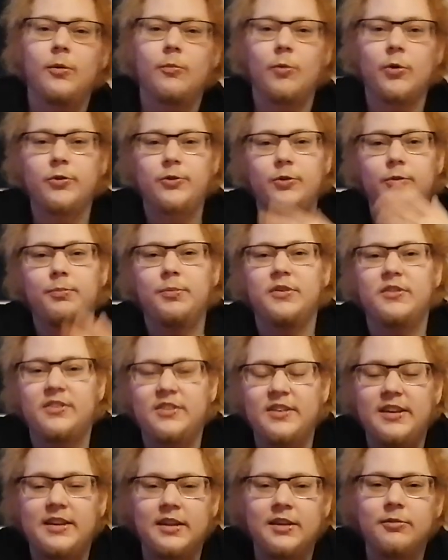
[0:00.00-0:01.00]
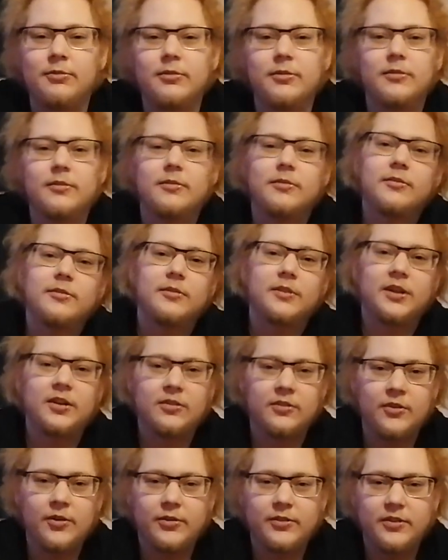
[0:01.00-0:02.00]
what you perceive
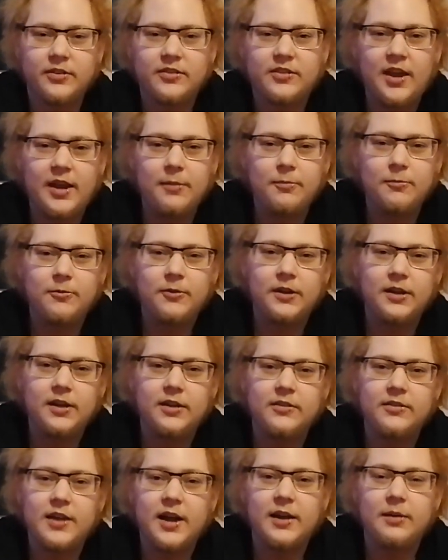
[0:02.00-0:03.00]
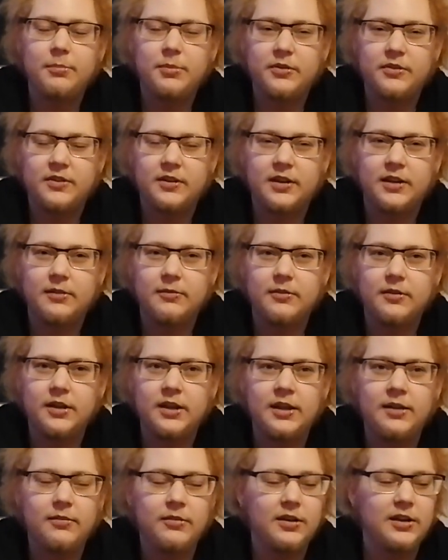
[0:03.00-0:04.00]
is not the same thing as I perceive.
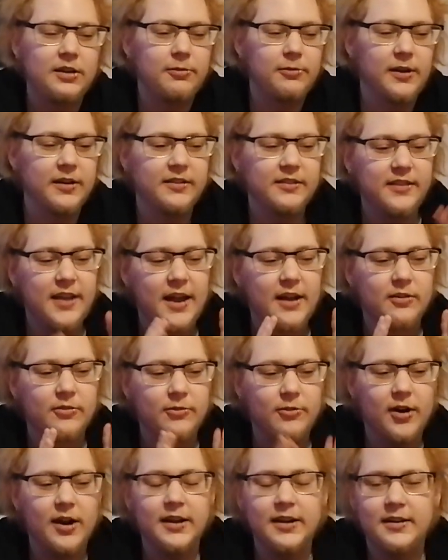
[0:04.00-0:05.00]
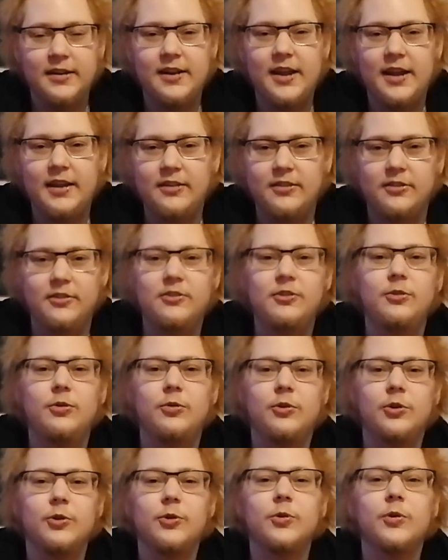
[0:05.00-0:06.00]
Even if I stand right next to
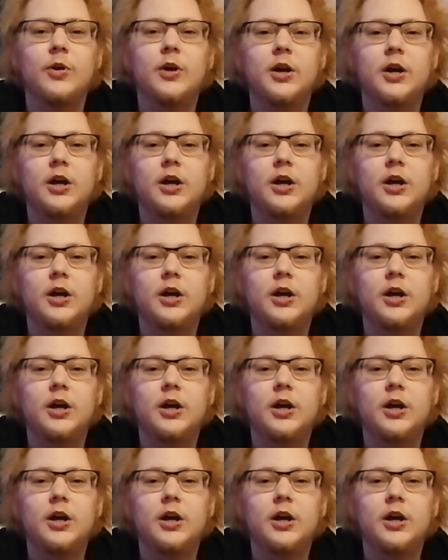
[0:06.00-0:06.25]
you